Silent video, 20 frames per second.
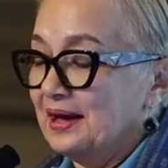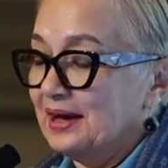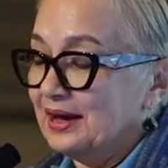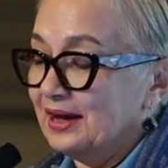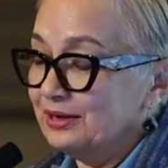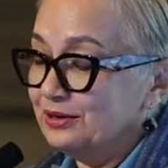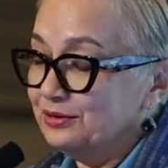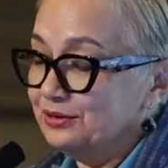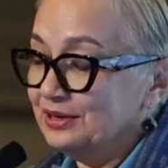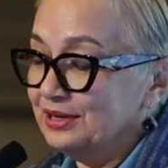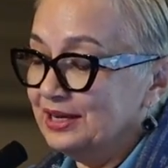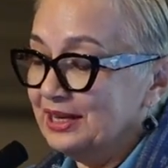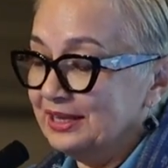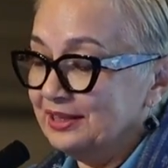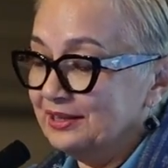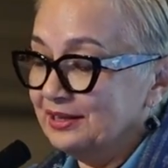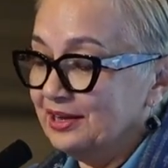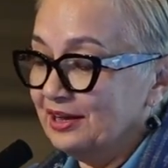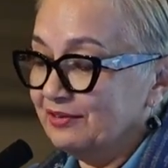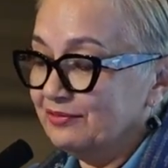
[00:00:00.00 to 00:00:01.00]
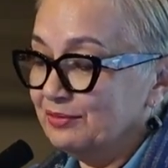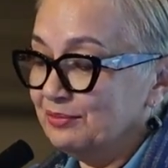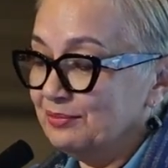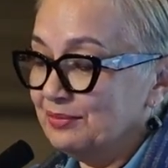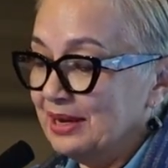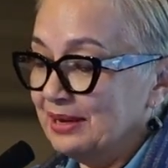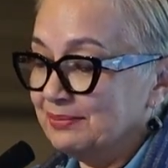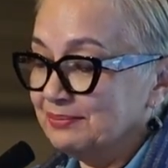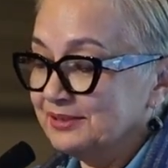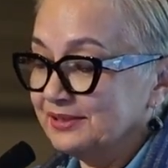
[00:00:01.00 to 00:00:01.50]
I couldn't get the government
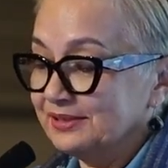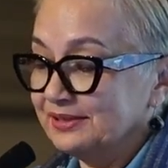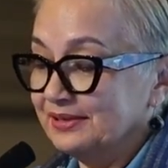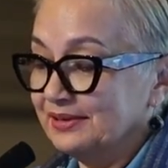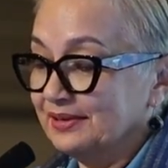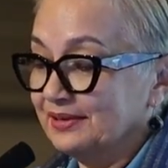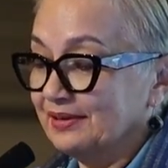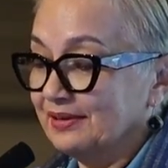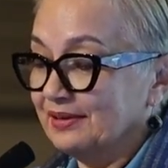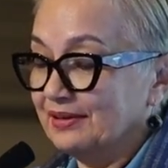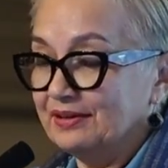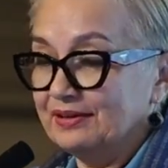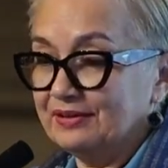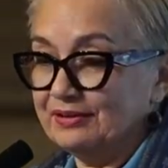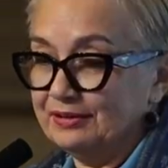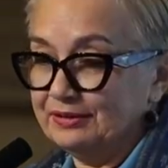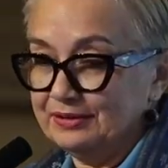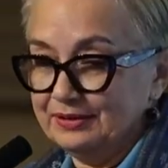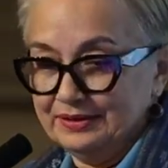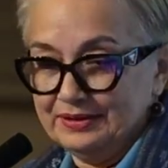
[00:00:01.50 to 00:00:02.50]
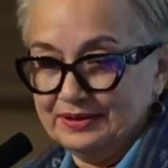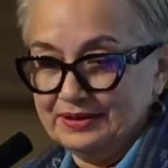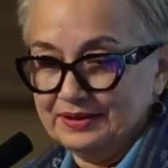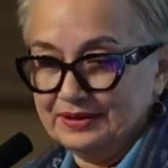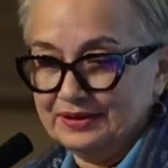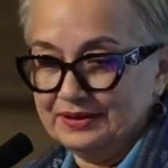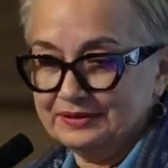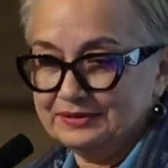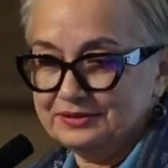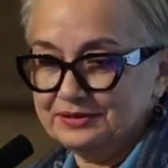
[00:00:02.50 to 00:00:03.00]
maps.
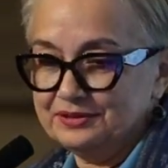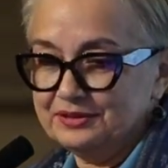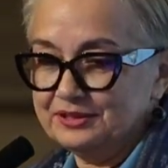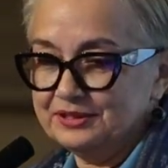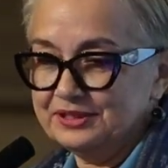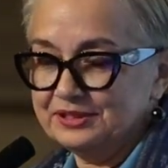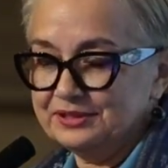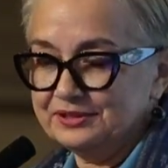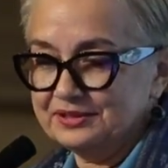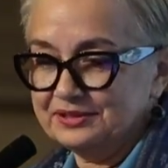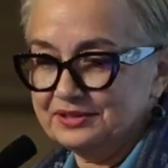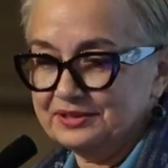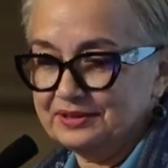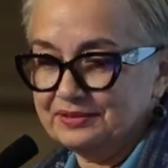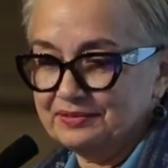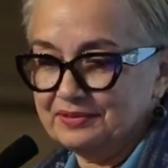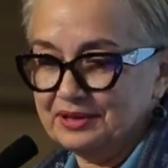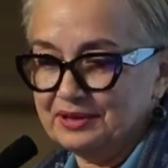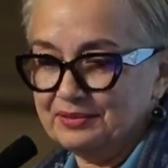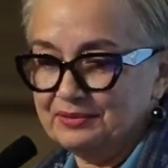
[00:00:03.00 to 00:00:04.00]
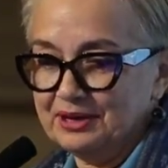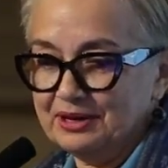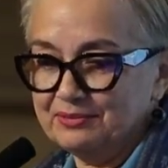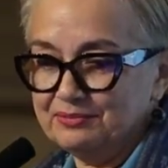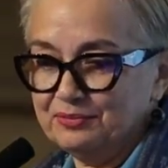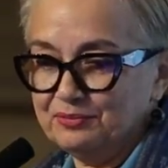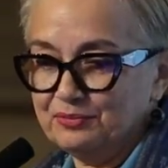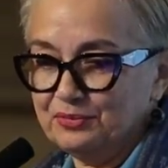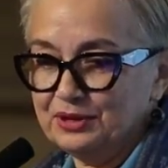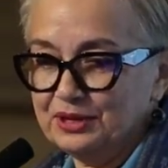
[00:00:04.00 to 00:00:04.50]
So this is them
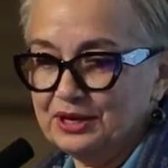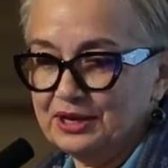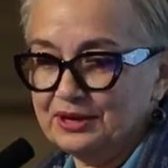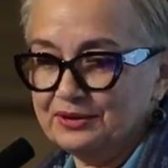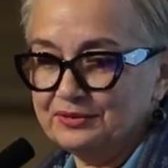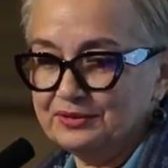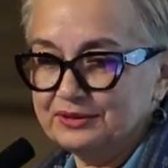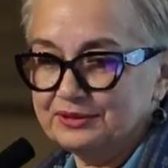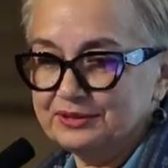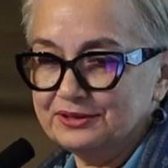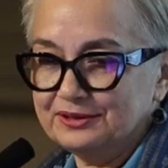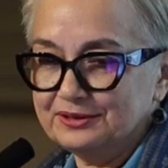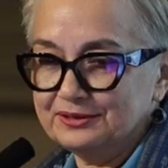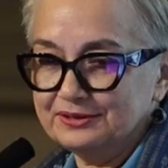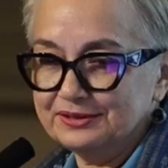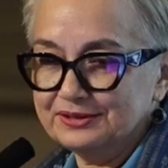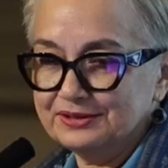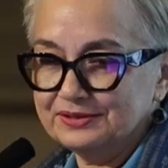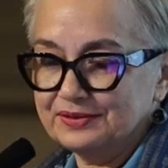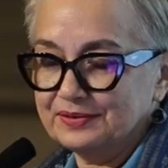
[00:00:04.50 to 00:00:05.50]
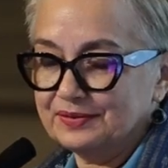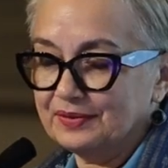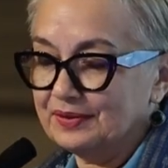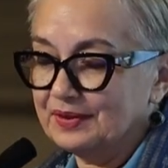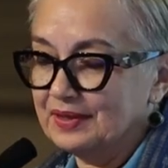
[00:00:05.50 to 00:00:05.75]
bringing out their dogs.